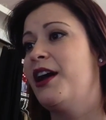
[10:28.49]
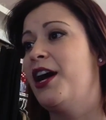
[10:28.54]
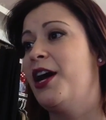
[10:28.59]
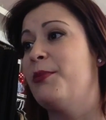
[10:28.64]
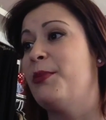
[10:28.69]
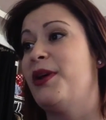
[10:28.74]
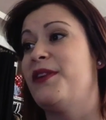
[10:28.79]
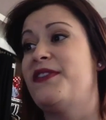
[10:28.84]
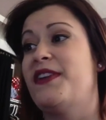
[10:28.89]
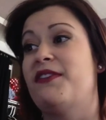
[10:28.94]

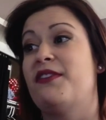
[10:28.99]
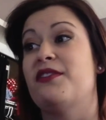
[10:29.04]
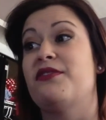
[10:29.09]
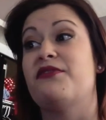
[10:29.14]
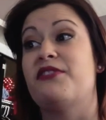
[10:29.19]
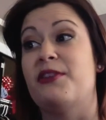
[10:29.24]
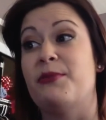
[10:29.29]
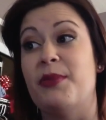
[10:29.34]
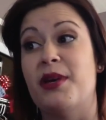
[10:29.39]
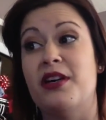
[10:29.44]
My favorite
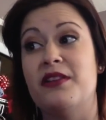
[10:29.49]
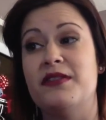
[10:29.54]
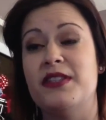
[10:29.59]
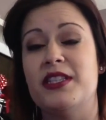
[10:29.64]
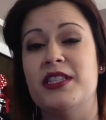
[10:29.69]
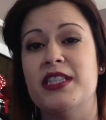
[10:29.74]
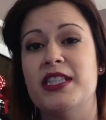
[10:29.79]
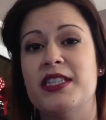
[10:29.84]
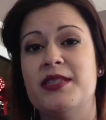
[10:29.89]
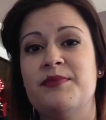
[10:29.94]
female
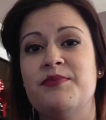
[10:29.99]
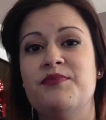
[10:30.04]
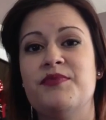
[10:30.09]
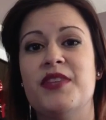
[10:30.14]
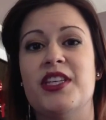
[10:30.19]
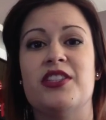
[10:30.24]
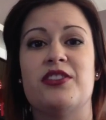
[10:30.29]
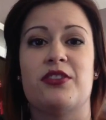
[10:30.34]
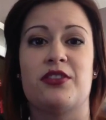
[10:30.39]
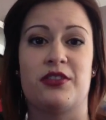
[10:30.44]
villain
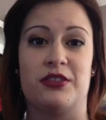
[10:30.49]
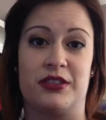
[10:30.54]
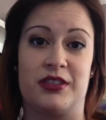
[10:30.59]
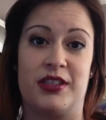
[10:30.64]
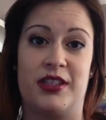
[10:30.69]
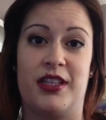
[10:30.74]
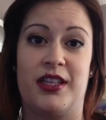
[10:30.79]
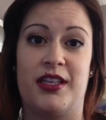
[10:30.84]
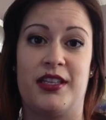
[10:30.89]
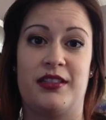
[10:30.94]
is
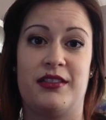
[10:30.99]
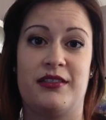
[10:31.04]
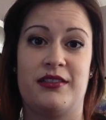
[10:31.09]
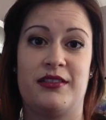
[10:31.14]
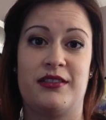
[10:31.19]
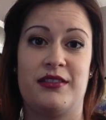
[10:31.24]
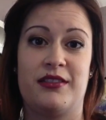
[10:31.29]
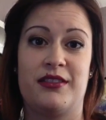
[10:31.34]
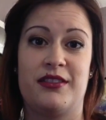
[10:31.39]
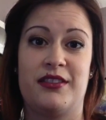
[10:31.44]
Ursula.
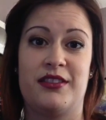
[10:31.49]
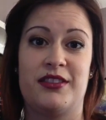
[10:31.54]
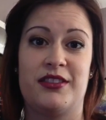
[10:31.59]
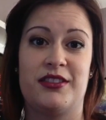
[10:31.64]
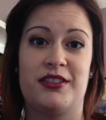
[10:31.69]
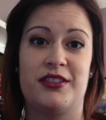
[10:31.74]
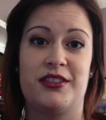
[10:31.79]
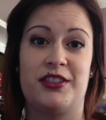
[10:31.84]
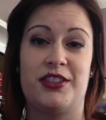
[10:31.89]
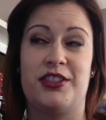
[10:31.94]

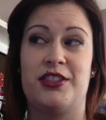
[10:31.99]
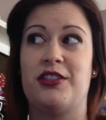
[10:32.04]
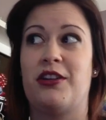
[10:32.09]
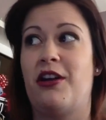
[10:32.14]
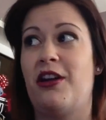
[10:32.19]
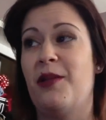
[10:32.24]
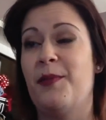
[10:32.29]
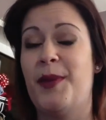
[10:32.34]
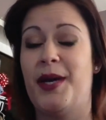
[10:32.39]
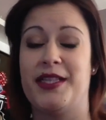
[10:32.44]
She's
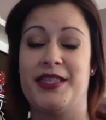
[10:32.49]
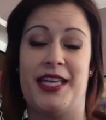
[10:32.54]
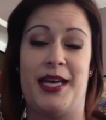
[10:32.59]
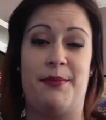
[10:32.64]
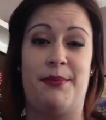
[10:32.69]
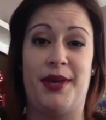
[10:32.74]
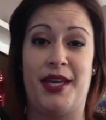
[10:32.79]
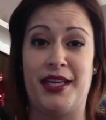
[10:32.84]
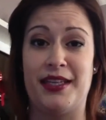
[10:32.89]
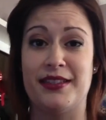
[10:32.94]
all about that
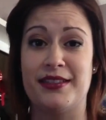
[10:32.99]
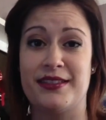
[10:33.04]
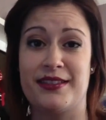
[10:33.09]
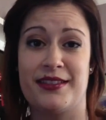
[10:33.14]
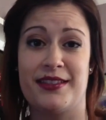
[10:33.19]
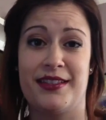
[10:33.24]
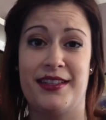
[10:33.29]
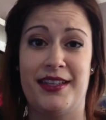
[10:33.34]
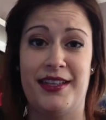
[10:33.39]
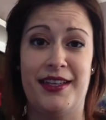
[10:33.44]
bass.
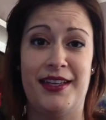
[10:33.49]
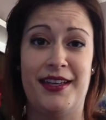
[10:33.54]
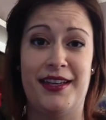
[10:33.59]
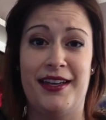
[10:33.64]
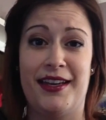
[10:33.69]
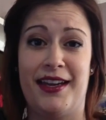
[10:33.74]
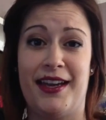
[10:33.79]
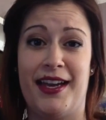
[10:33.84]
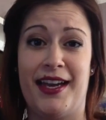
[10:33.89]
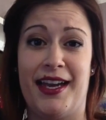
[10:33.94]

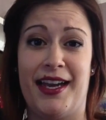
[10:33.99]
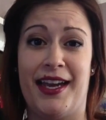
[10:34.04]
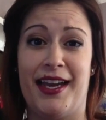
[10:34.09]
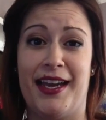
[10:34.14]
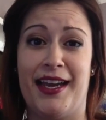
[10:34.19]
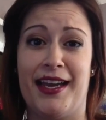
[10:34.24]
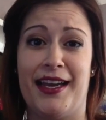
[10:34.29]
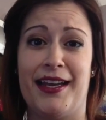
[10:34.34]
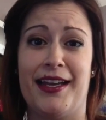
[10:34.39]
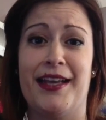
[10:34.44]

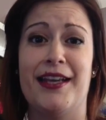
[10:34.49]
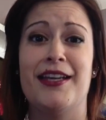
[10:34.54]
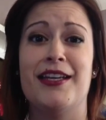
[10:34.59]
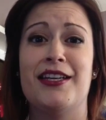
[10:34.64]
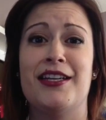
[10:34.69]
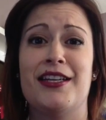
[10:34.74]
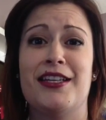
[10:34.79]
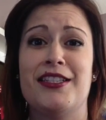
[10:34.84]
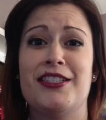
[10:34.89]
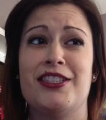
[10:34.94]
And
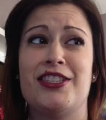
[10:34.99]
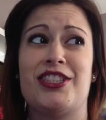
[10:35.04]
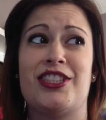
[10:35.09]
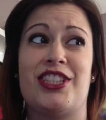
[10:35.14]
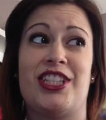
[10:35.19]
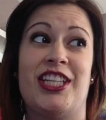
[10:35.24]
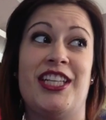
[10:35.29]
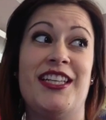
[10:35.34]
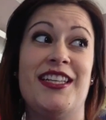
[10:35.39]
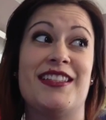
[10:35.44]

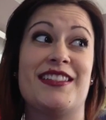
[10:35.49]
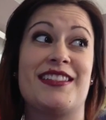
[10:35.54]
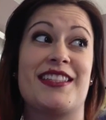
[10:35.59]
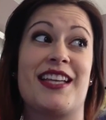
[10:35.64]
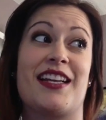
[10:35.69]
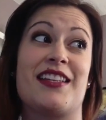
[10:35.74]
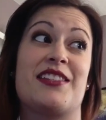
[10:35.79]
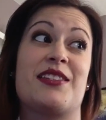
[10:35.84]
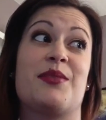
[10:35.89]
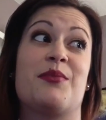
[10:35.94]
she has
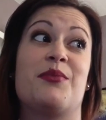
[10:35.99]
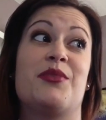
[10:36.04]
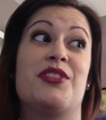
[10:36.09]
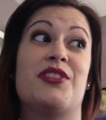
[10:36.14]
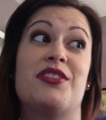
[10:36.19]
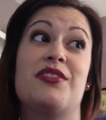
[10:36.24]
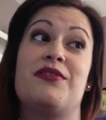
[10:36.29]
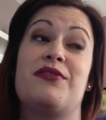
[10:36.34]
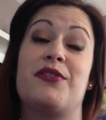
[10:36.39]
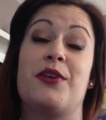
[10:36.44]
got some
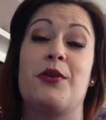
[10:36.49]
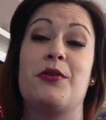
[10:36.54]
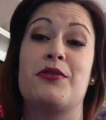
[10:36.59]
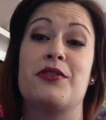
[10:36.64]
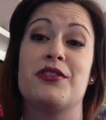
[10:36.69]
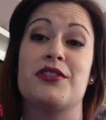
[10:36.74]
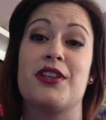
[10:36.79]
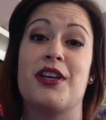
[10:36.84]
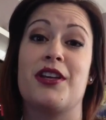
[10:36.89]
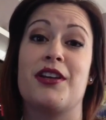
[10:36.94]
good vocals
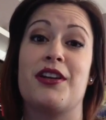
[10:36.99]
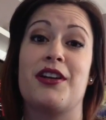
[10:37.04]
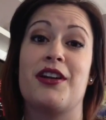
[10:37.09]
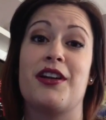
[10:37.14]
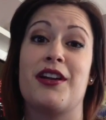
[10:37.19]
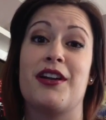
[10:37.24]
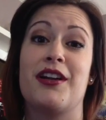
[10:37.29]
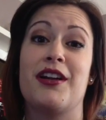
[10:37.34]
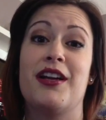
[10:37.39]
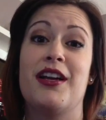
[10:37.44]
on
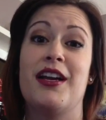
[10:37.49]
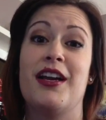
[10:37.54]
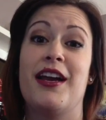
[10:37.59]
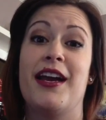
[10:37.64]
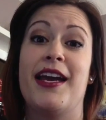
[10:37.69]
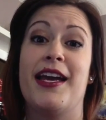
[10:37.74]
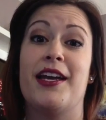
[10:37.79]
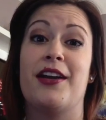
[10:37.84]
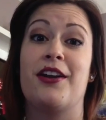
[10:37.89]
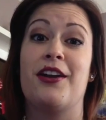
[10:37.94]
her.
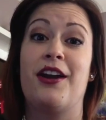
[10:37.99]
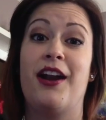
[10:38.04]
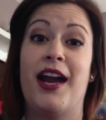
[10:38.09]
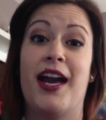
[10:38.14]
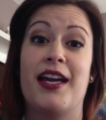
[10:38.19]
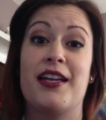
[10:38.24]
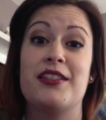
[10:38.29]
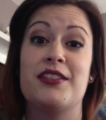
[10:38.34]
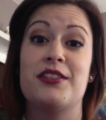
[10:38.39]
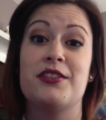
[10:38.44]
And her
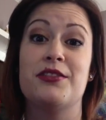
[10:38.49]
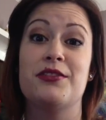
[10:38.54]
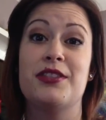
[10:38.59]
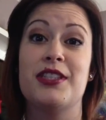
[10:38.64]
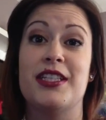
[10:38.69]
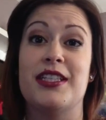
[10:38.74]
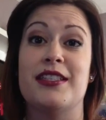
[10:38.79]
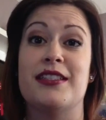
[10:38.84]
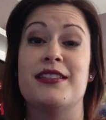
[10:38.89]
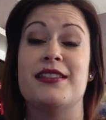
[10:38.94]
attitude
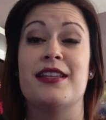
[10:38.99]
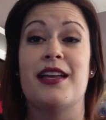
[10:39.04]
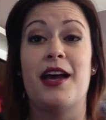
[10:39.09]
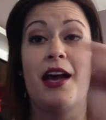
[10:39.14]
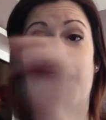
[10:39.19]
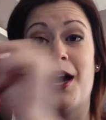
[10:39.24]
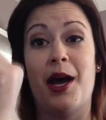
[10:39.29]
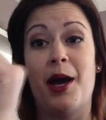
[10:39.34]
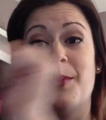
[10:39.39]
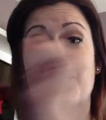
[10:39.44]
is
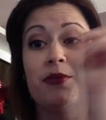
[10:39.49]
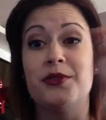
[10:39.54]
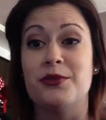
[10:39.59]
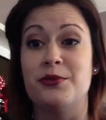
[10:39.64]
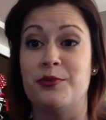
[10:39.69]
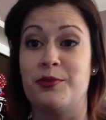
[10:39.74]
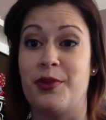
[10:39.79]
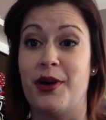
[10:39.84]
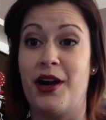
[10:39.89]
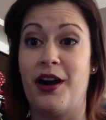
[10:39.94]
up to
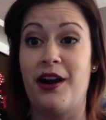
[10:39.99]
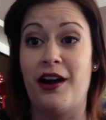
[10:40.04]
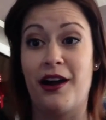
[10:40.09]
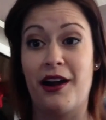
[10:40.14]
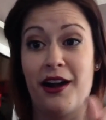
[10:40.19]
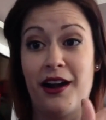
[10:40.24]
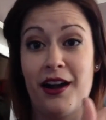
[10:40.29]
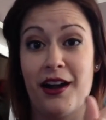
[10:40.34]
par.